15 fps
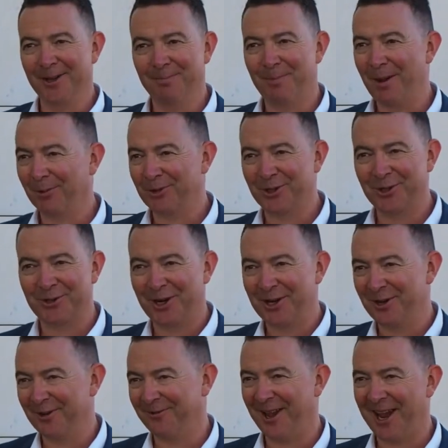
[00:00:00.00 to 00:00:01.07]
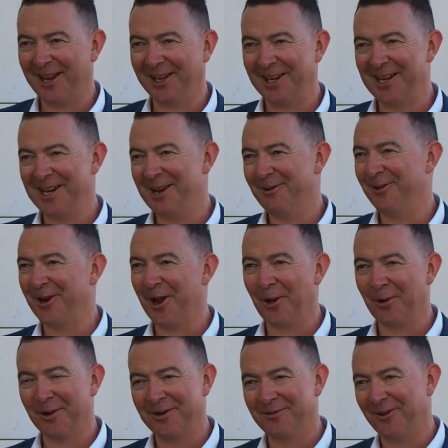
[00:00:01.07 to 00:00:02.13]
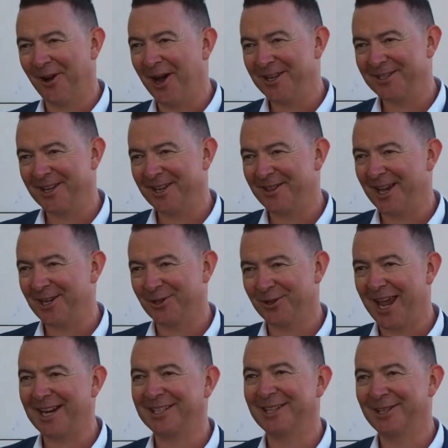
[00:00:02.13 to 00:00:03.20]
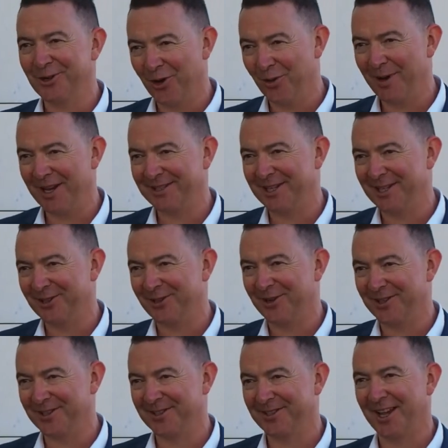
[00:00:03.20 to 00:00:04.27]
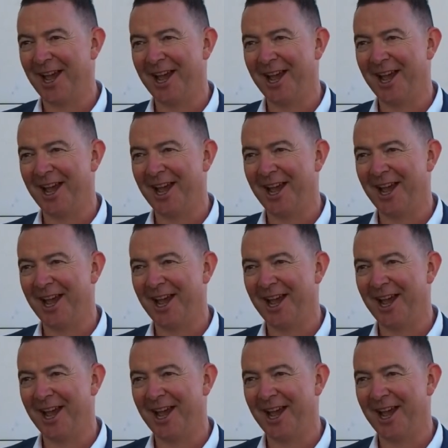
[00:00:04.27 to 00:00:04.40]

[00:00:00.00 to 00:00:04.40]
people should treat you fairly. If you go to an advisor, they should act in your best interests.